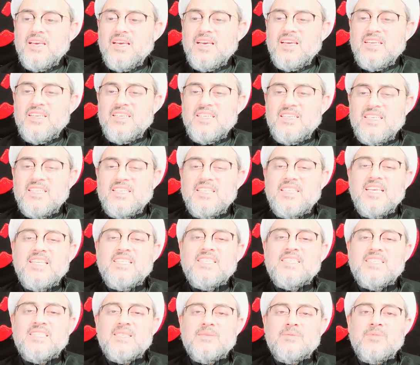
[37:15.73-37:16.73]

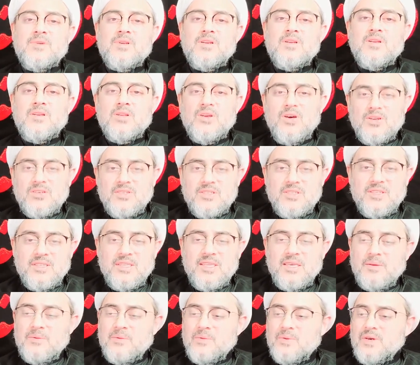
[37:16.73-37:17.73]
detestable lot
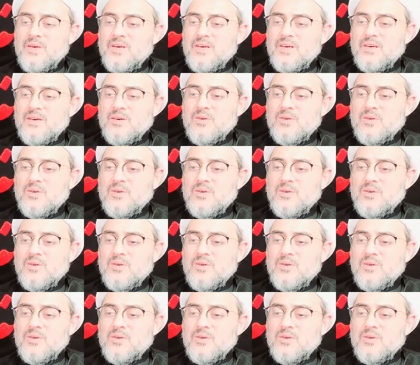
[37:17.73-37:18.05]
they were,